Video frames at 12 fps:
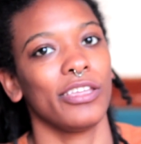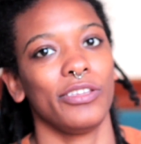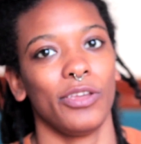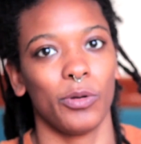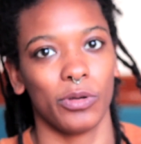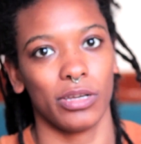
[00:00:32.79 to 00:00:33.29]

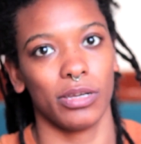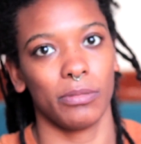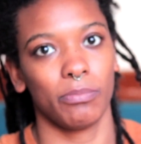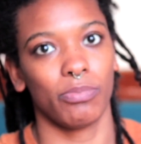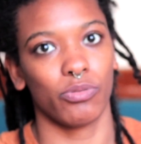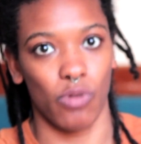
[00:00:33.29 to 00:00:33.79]

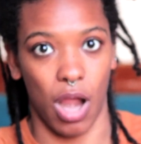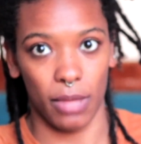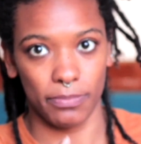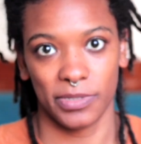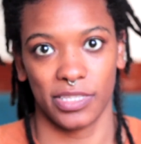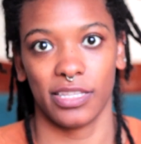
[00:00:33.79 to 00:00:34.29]
yoga
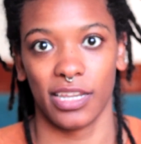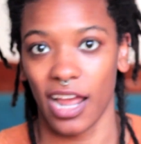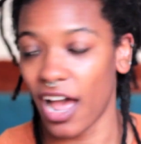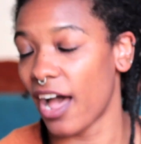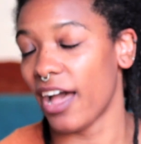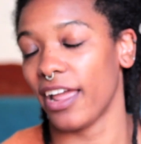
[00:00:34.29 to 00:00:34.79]
props that
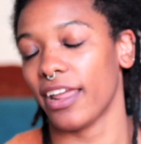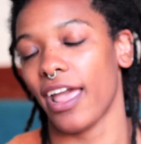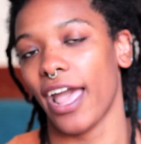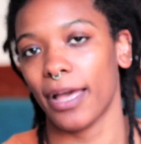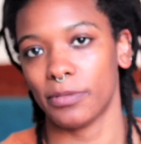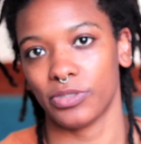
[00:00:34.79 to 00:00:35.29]
I
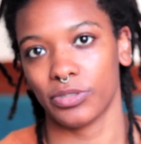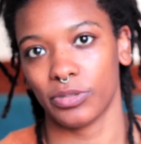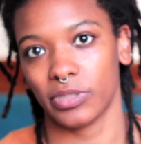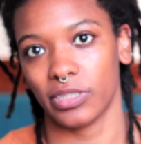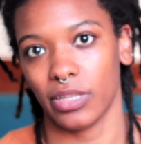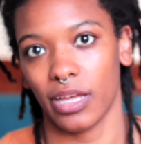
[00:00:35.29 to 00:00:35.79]

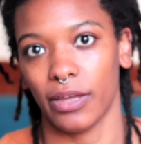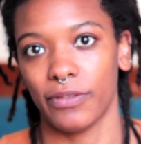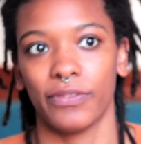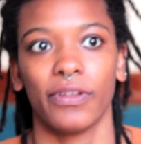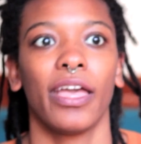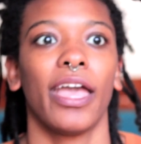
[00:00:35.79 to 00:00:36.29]
absolutely
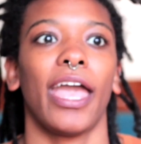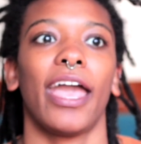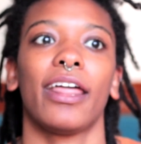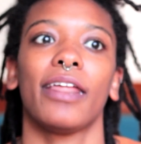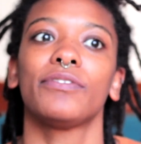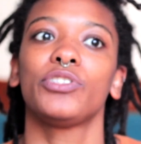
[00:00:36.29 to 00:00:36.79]
love
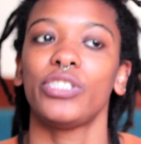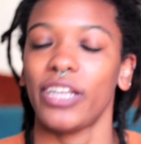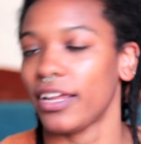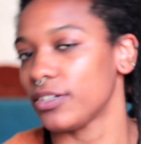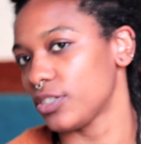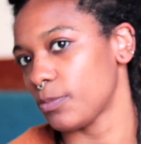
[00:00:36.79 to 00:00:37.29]
and have
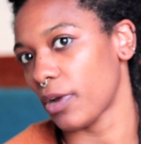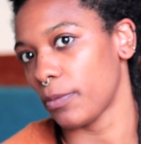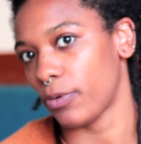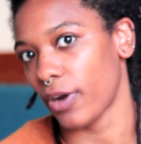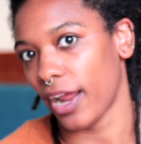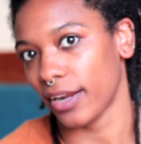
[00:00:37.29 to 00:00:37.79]
changed my
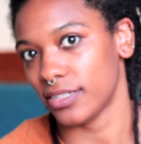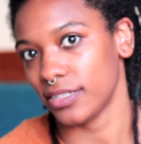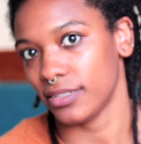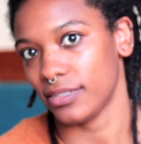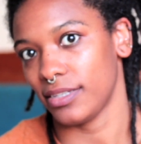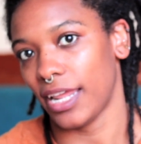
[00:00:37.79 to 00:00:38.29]

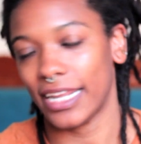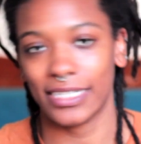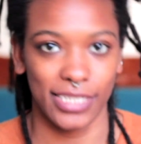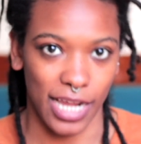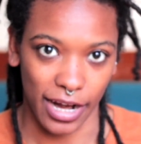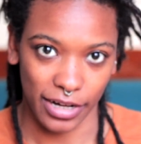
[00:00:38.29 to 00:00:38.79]
practice
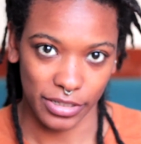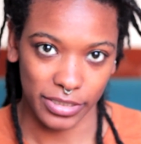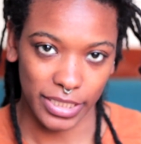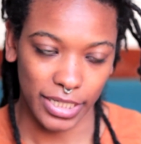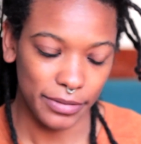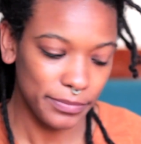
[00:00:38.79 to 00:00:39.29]

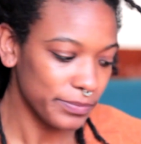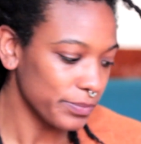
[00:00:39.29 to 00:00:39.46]
entirely.